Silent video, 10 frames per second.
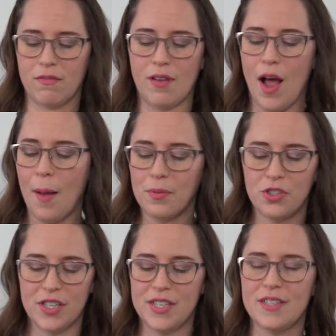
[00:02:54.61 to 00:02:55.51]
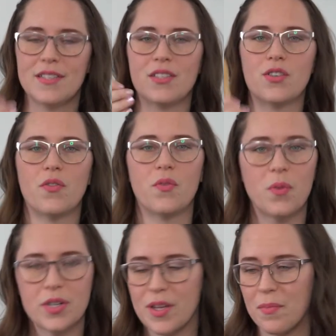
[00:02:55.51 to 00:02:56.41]
options
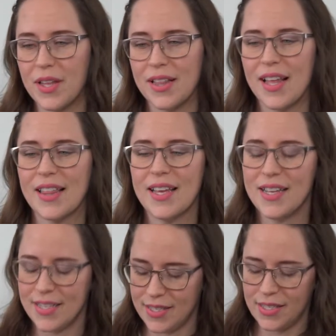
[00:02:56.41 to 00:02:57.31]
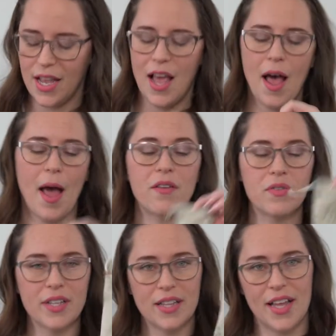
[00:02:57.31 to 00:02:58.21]
for something like this. I
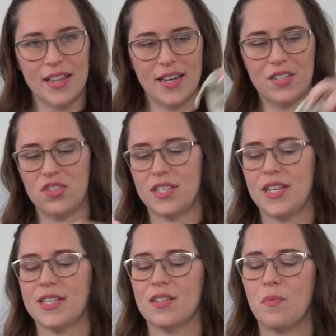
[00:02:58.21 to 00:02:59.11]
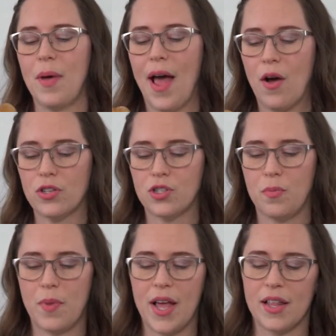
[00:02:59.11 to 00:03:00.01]
really like that it's just in its little pouch,
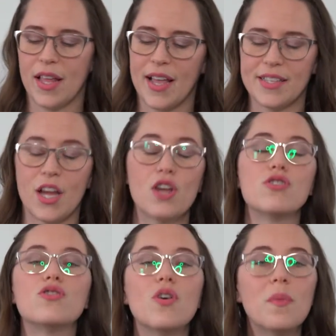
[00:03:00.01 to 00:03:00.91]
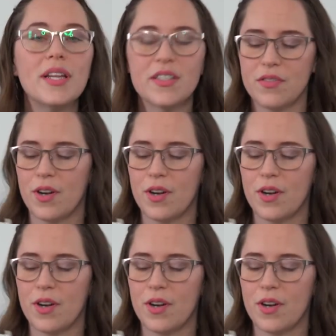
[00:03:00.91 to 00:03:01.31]
but like I said, so many different